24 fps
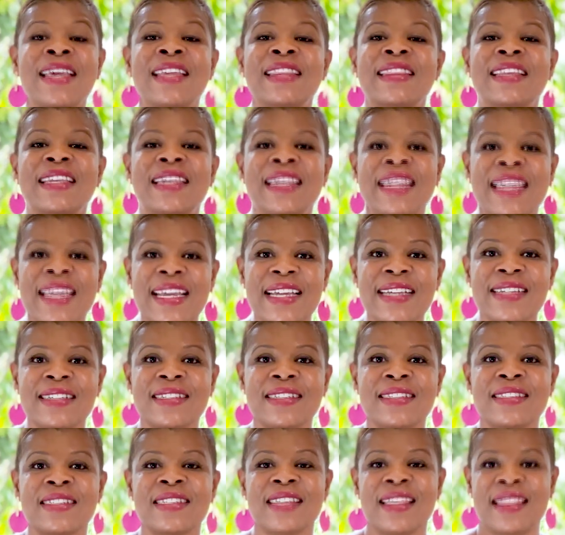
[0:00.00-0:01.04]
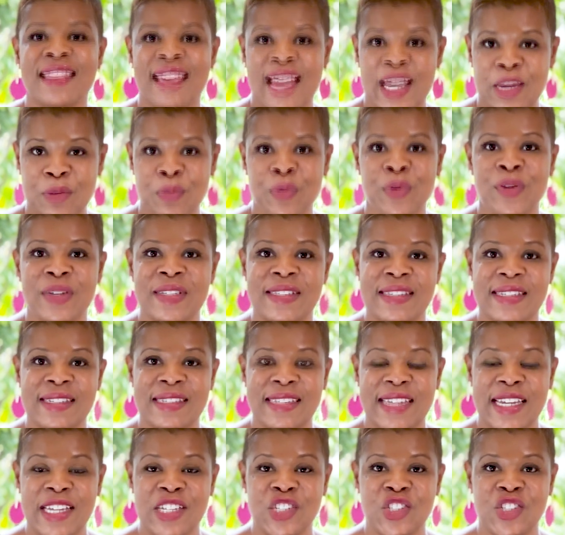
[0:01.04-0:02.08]
The link to that
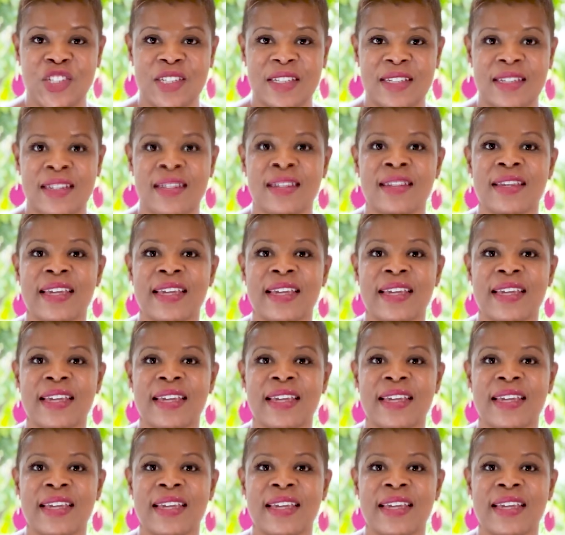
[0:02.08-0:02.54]
presentation